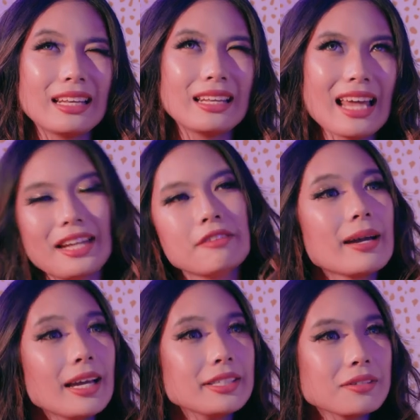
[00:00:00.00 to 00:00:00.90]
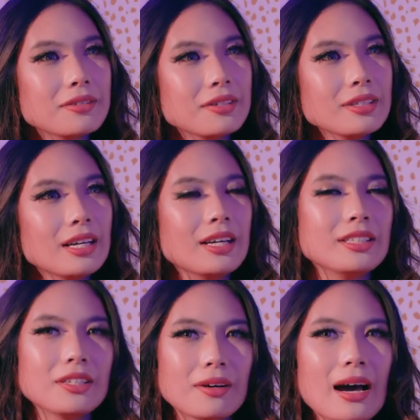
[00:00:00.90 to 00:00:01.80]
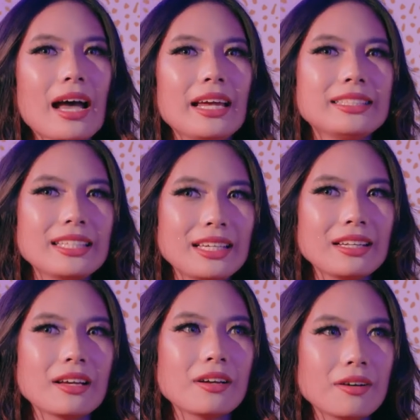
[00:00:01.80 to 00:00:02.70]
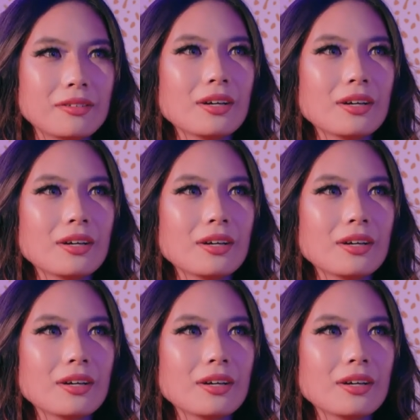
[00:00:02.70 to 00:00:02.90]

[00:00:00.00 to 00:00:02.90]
the end of my high school. So I did go to